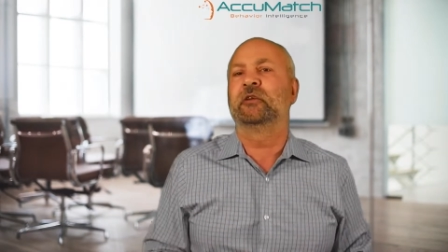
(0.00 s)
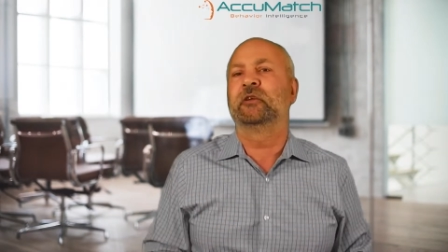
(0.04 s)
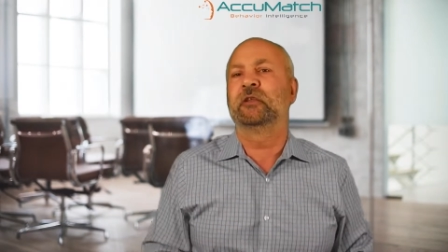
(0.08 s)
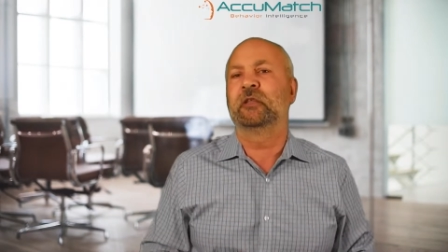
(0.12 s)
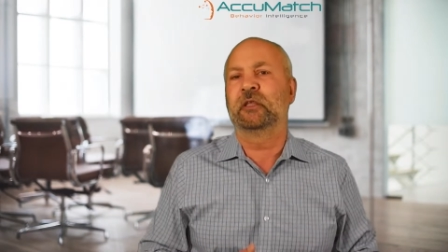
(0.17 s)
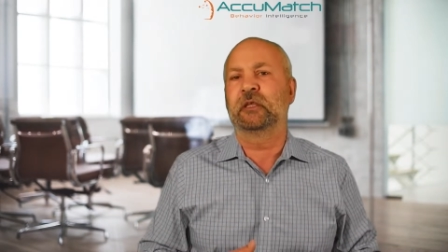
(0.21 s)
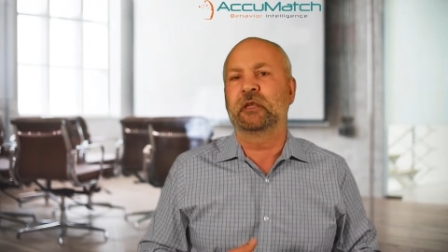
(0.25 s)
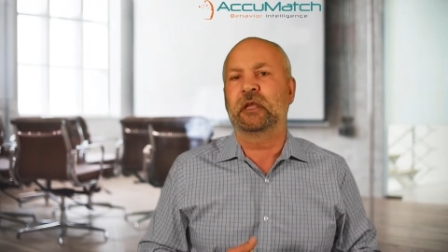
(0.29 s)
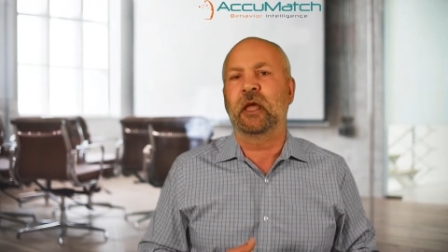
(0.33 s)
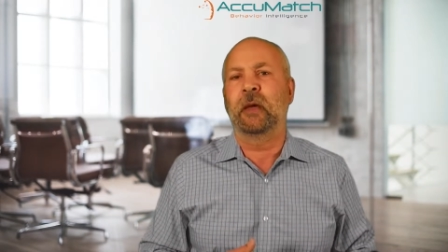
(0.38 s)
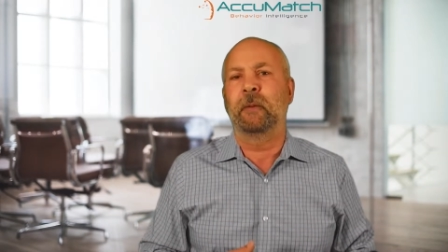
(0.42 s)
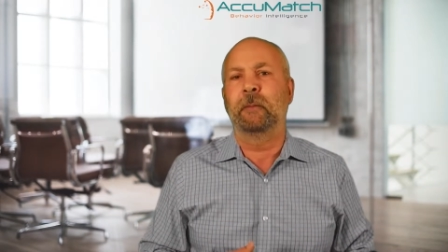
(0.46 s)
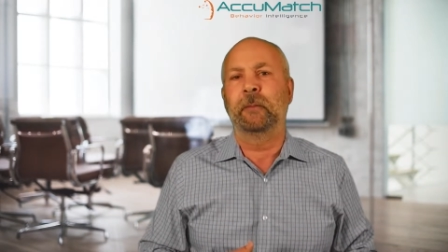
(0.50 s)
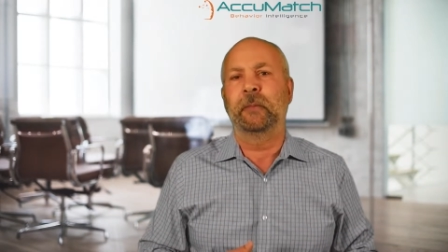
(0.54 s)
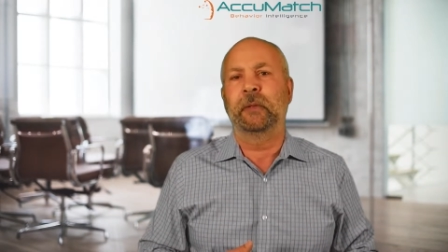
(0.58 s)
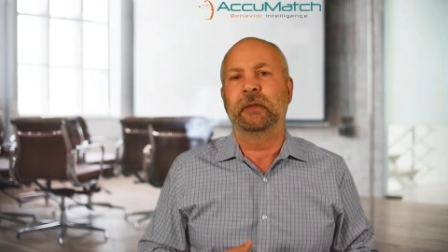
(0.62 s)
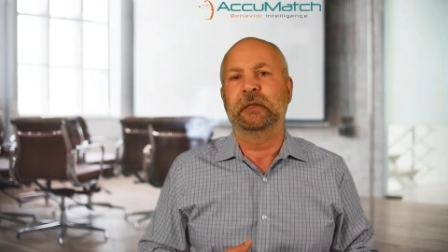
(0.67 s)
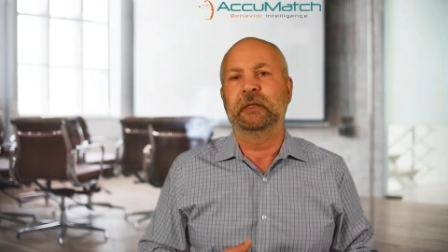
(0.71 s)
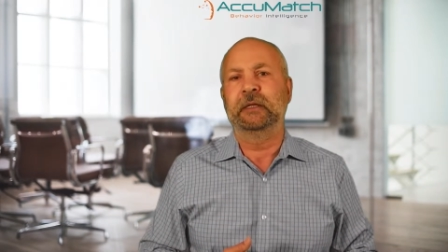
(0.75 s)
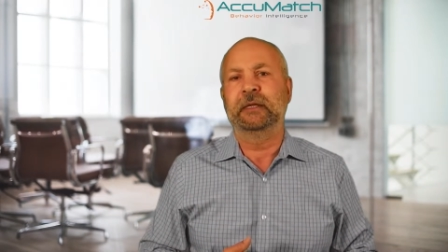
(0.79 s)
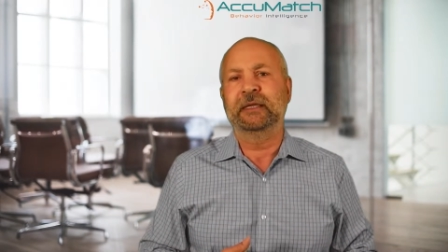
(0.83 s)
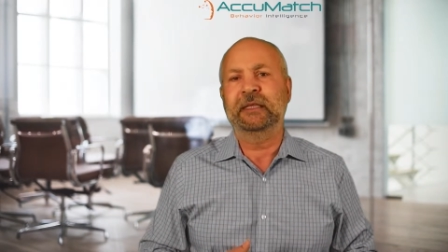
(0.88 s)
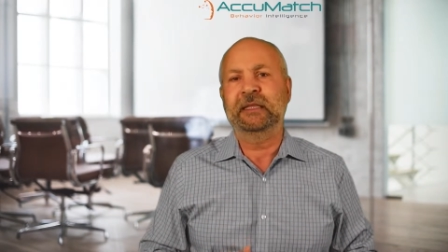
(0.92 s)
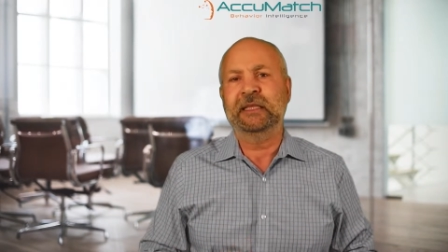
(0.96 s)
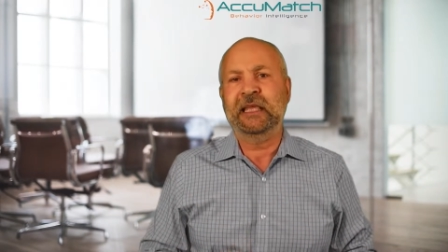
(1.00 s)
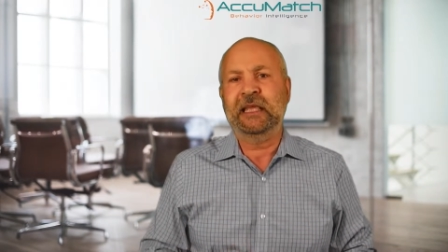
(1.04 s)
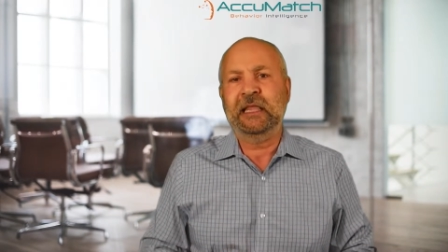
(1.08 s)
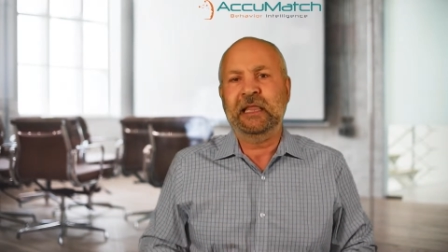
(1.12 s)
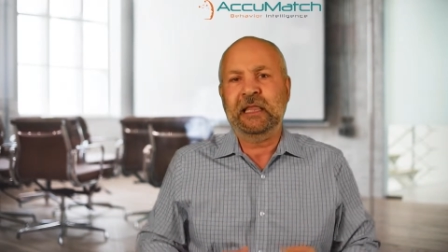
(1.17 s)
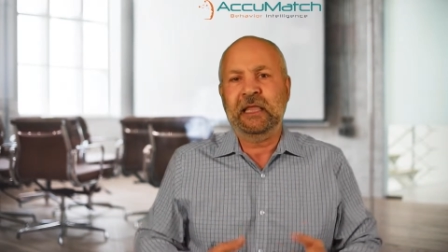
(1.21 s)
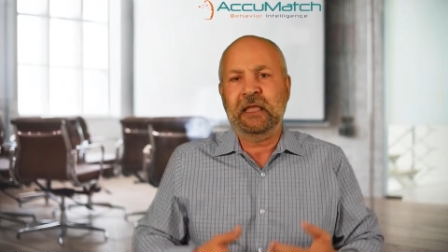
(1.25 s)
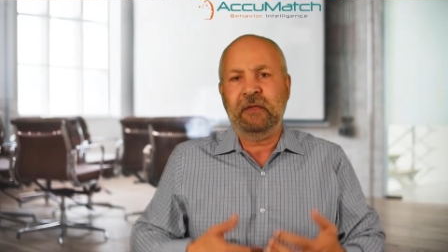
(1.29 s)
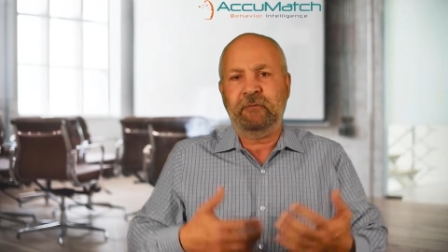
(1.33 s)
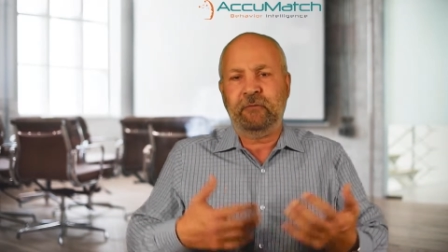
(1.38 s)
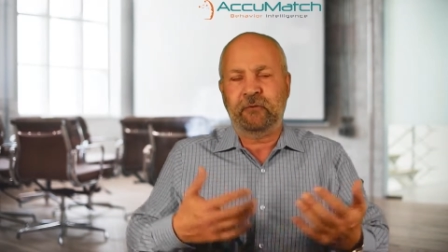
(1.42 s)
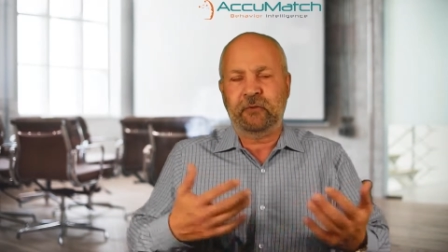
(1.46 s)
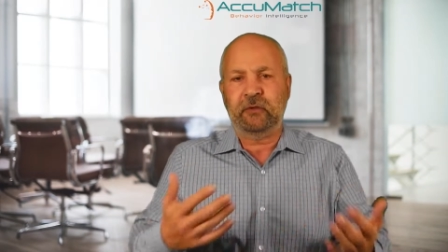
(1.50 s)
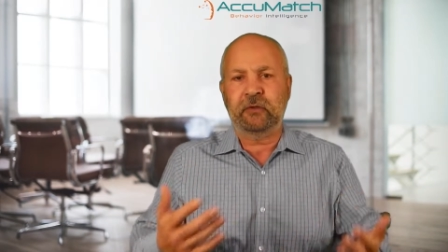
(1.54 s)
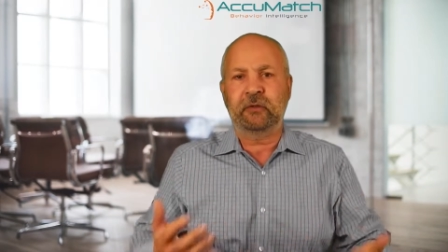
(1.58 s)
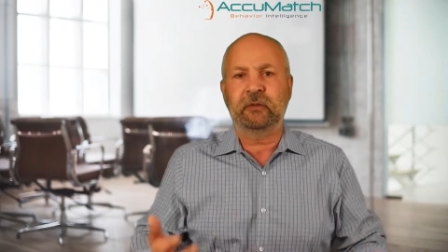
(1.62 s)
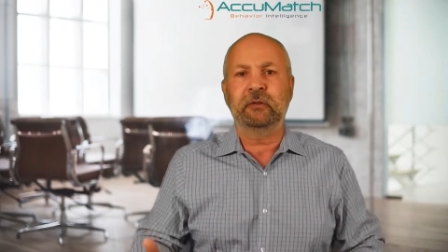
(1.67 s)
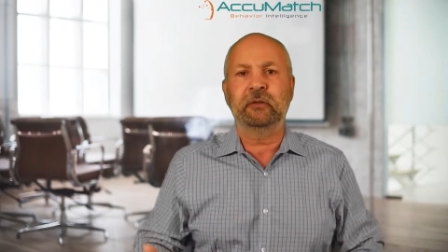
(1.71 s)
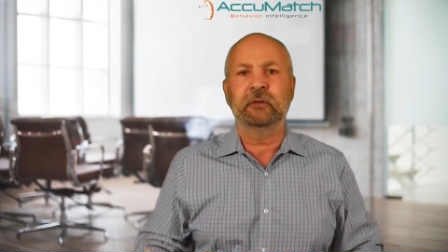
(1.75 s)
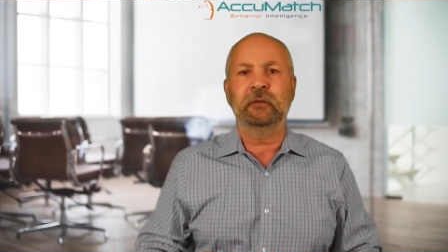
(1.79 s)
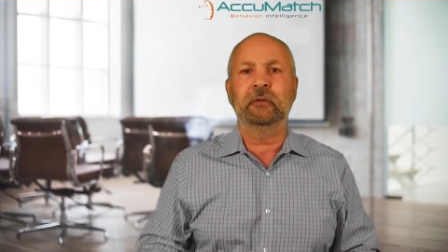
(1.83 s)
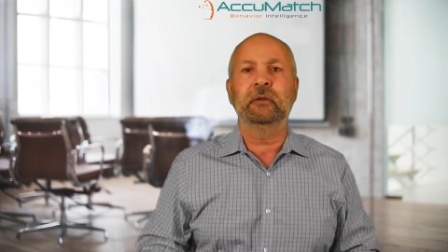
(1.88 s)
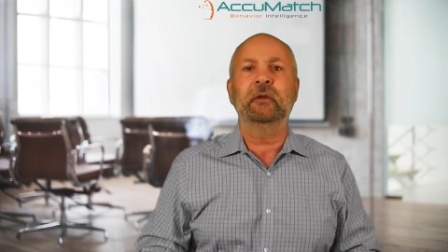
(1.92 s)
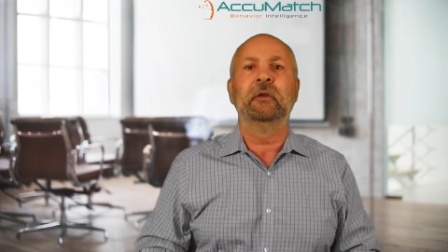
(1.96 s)
of the company, and they're left
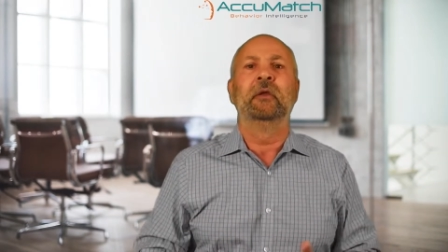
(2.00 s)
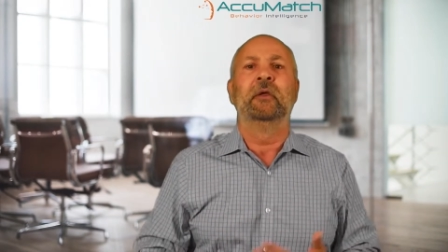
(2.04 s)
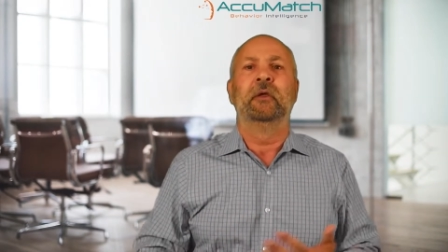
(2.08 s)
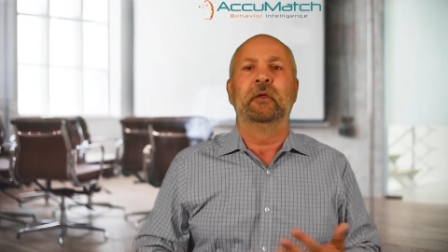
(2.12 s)
to